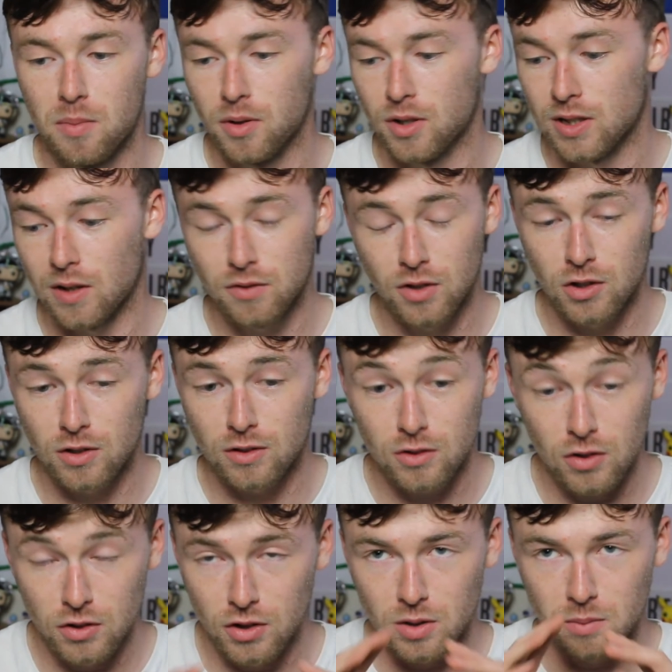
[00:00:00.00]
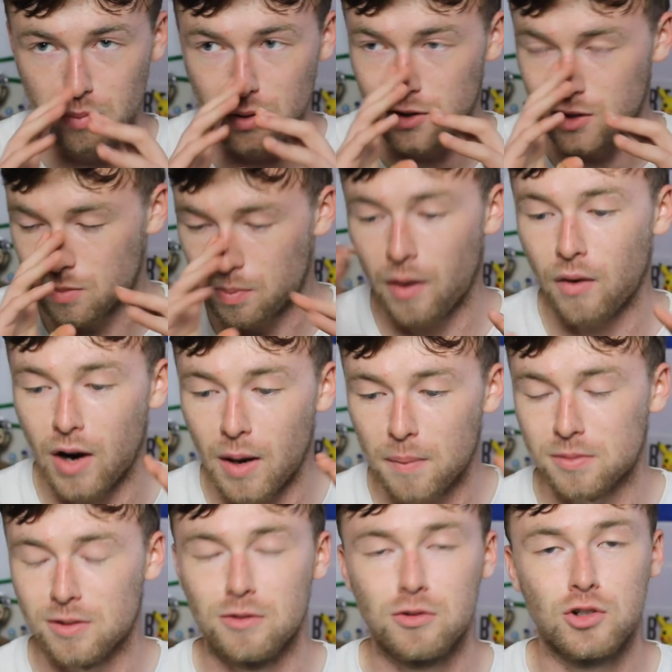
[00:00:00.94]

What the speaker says: because I've done nothing but spout absolute